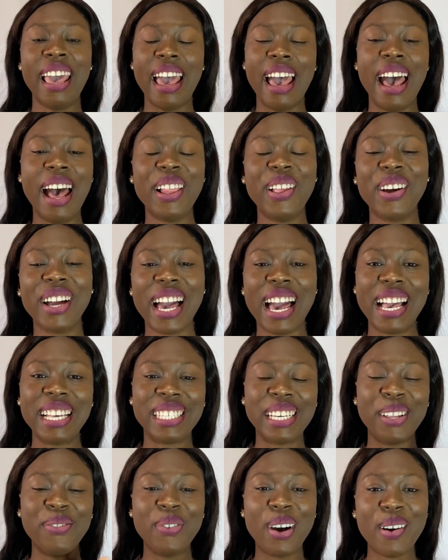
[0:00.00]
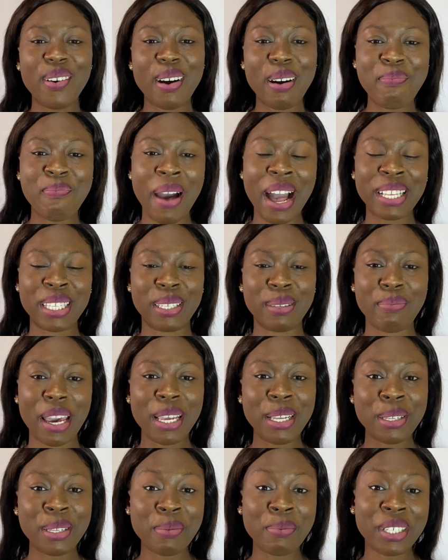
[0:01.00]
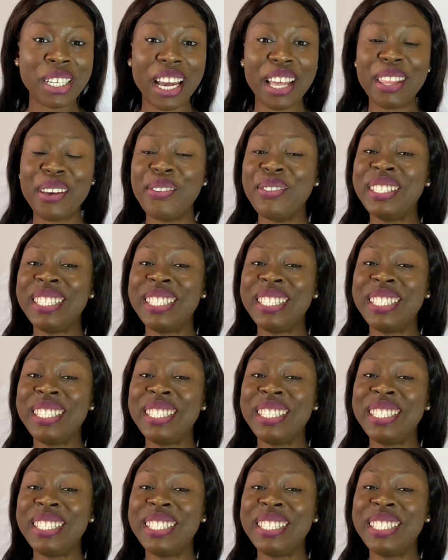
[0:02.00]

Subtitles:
Hello guys, and welcome back to my YouTube channel.